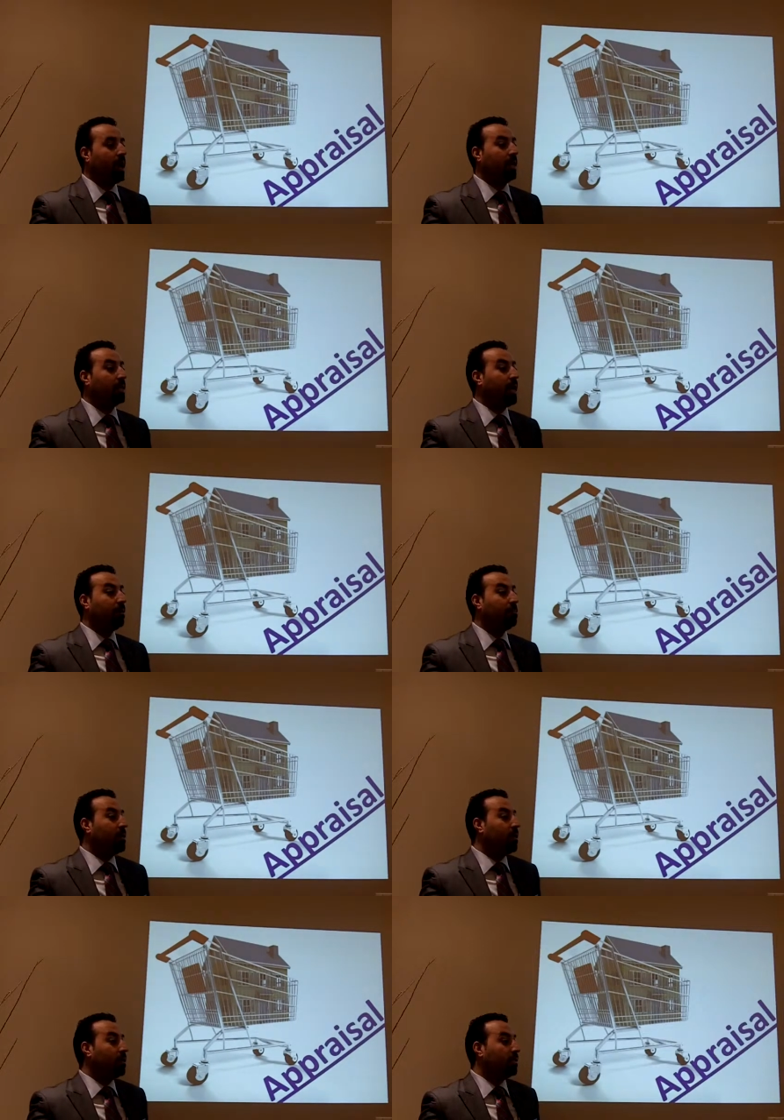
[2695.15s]
and that
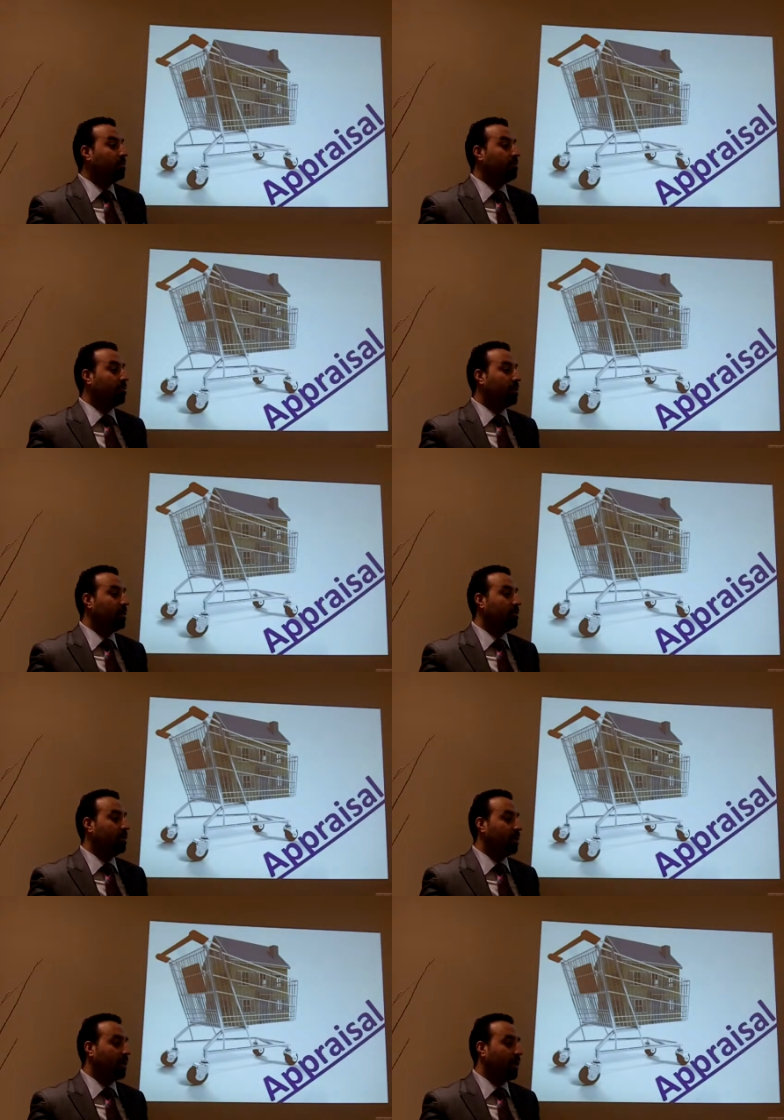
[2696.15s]
may not necessarily
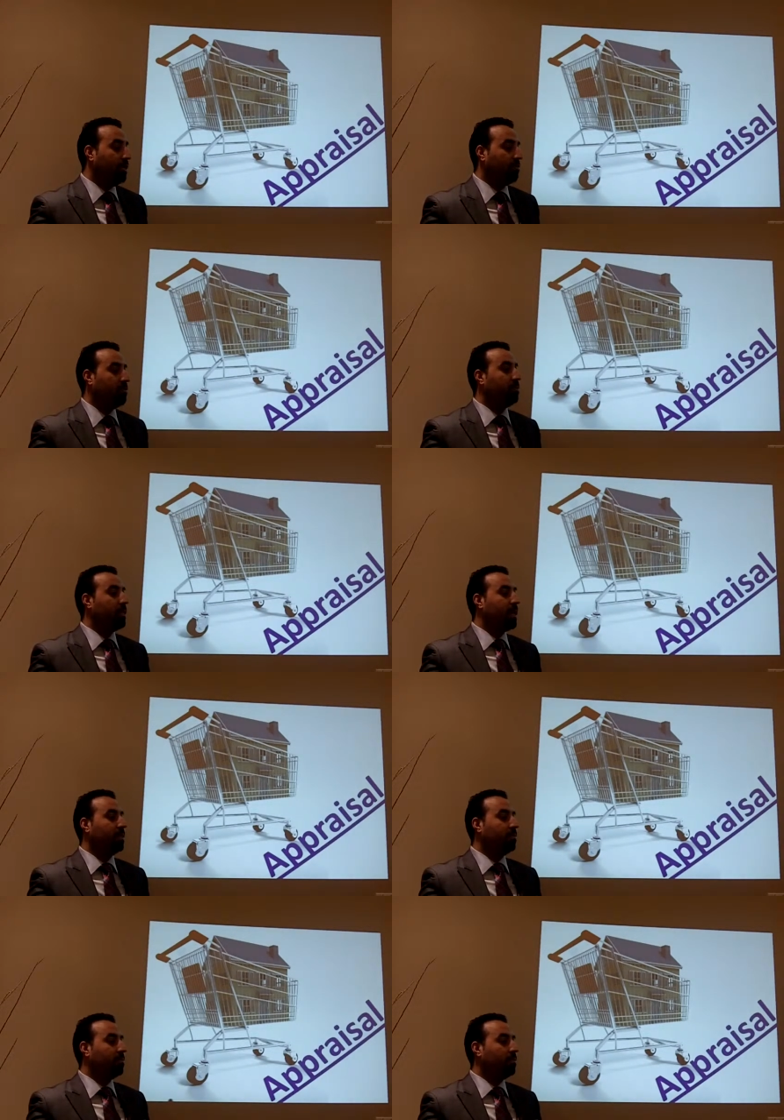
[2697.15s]
be the case maybe
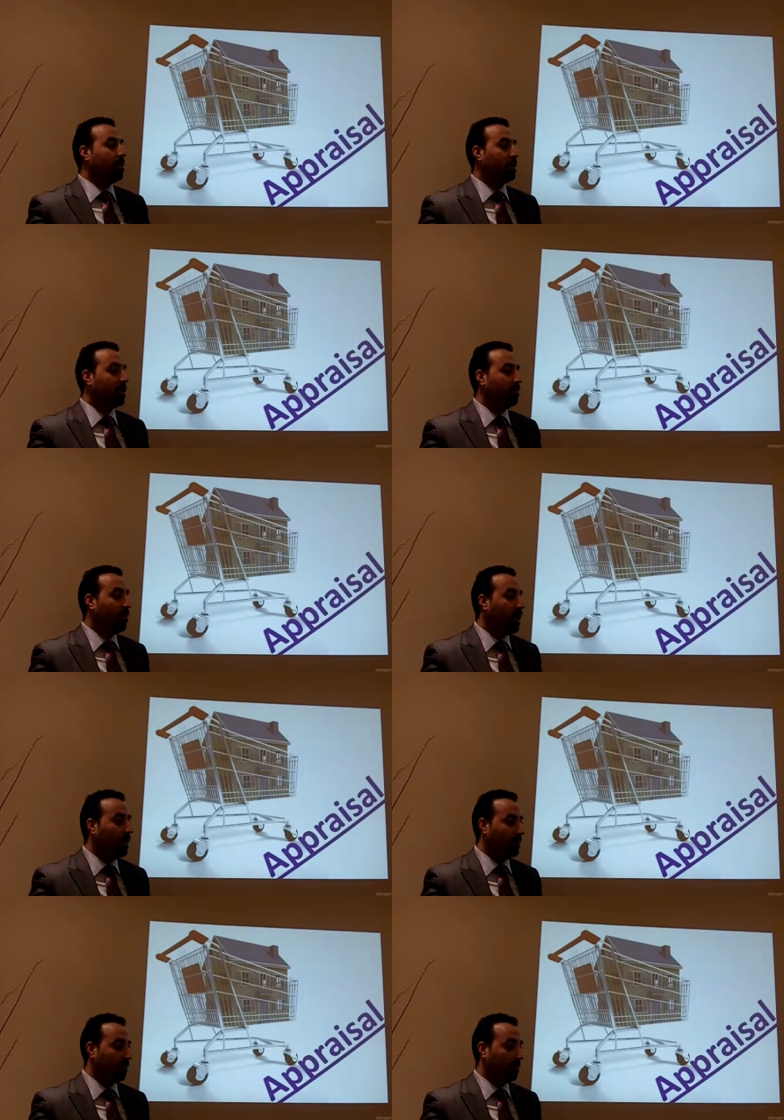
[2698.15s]
that is the market
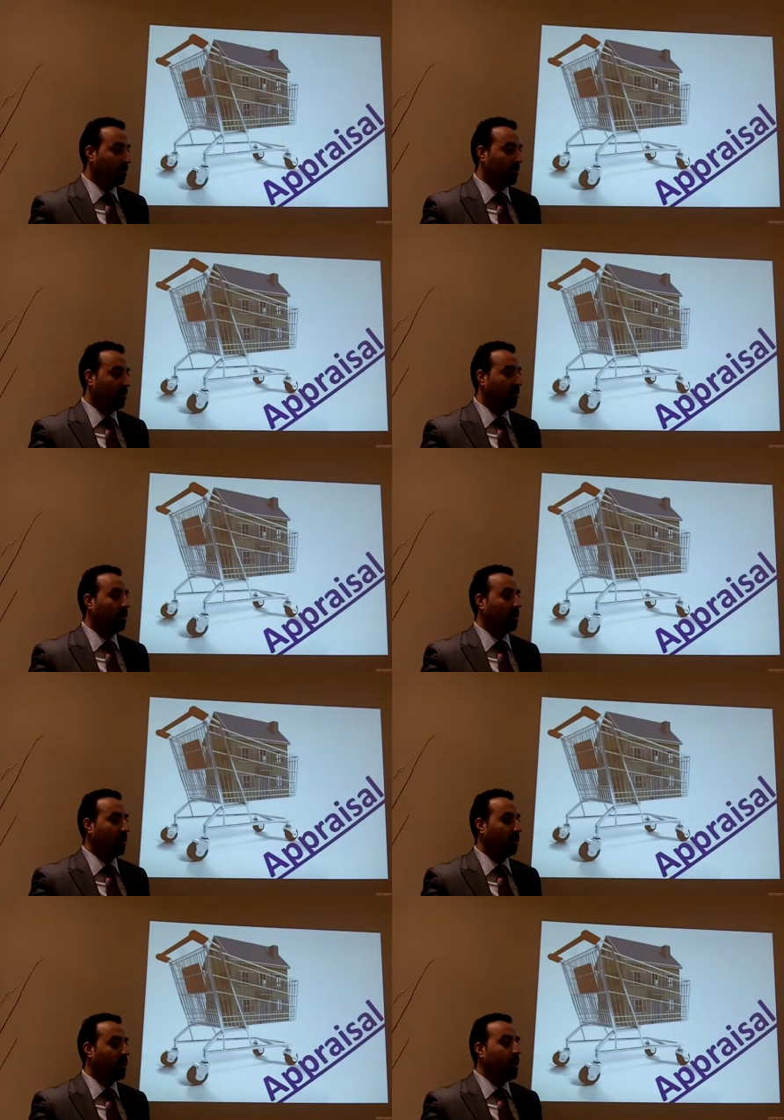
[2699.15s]
value right yeah
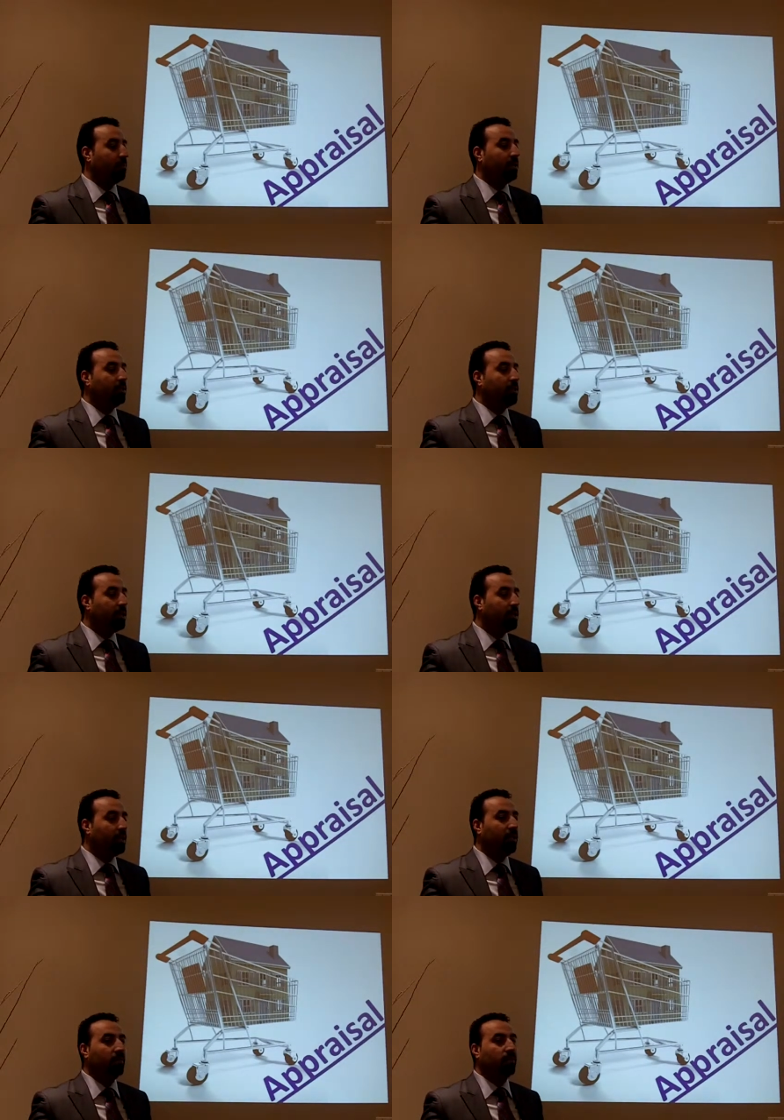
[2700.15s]
but
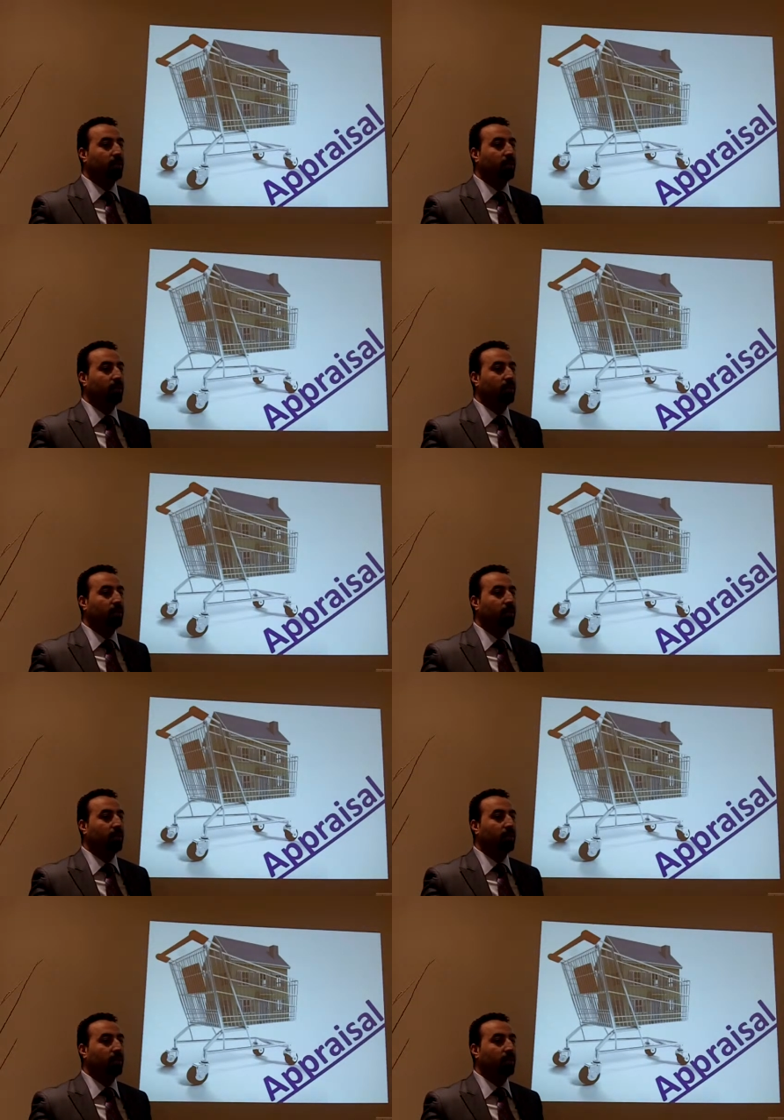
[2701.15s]
generally